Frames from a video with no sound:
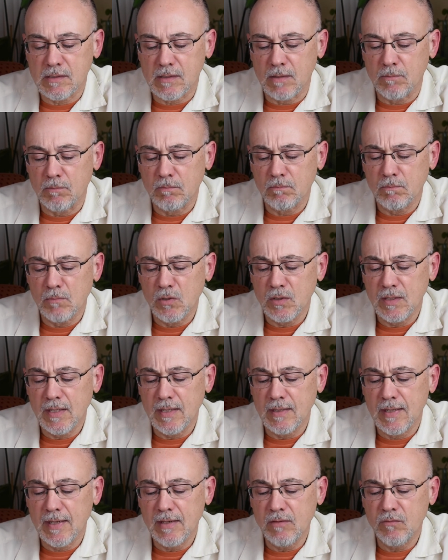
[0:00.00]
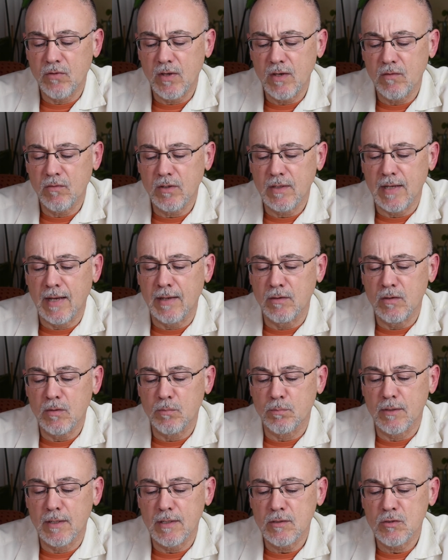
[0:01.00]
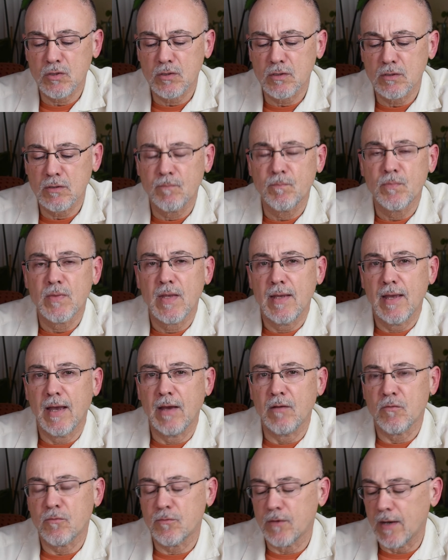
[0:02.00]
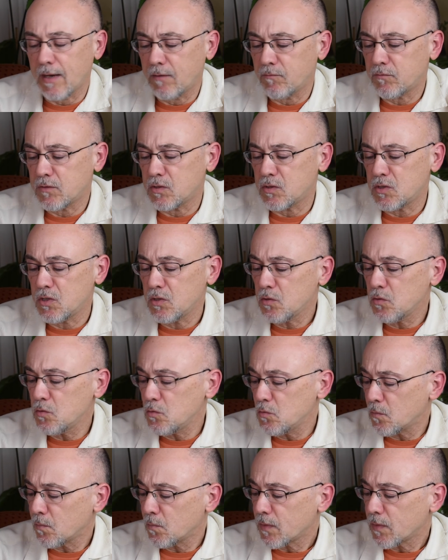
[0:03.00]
The morning line favorite, Under Pressure, at 5-2.